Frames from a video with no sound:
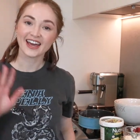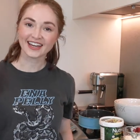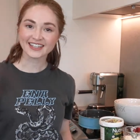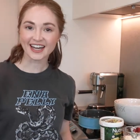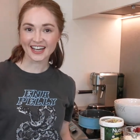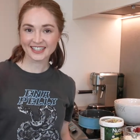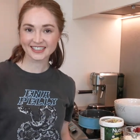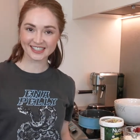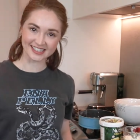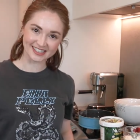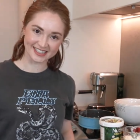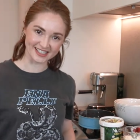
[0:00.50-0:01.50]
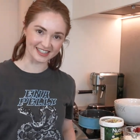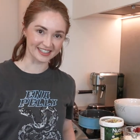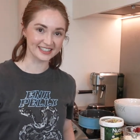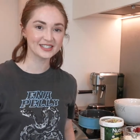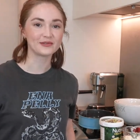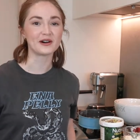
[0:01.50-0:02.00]
Hey guys, it's
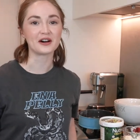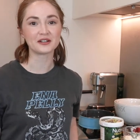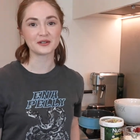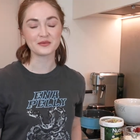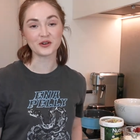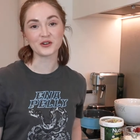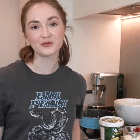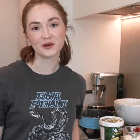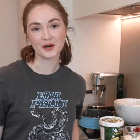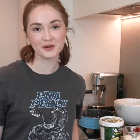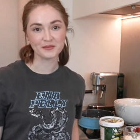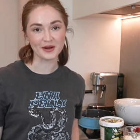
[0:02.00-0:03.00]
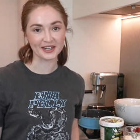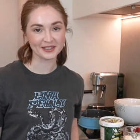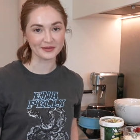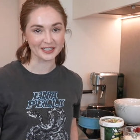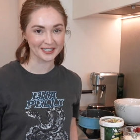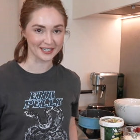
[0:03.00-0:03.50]
Elise. Welcome back
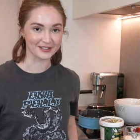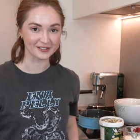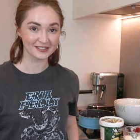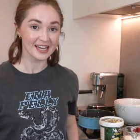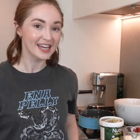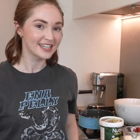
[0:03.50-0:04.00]
to my channel.